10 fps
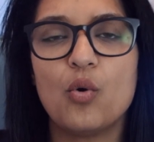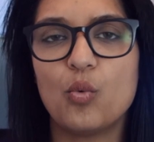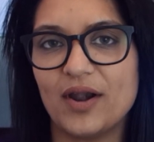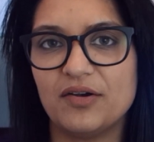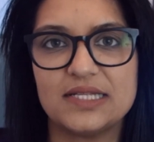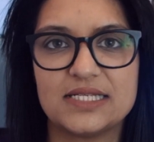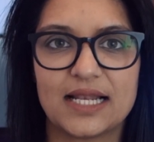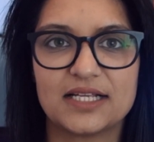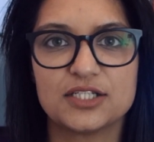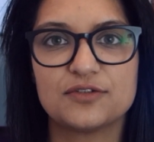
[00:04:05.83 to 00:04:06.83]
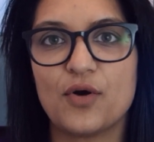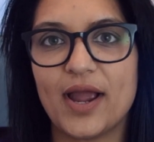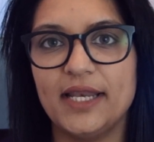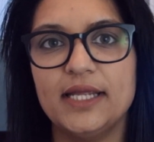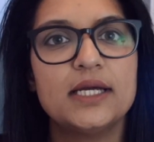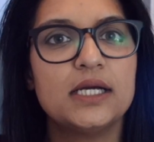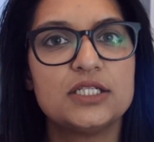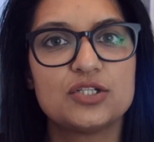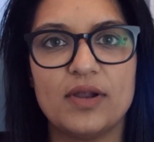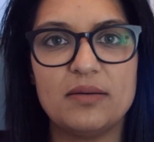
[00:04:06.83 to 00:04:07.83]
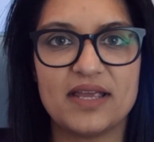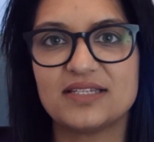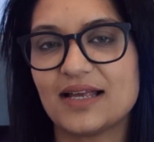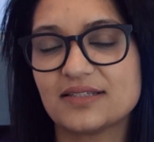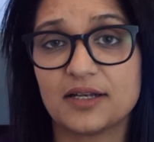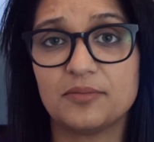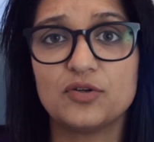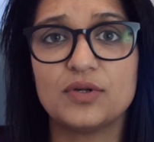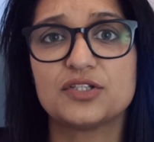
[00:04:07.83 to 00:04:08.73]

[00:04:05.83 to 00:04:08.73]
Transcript: wearing these glasses for any screen-based tasks that I'm doing.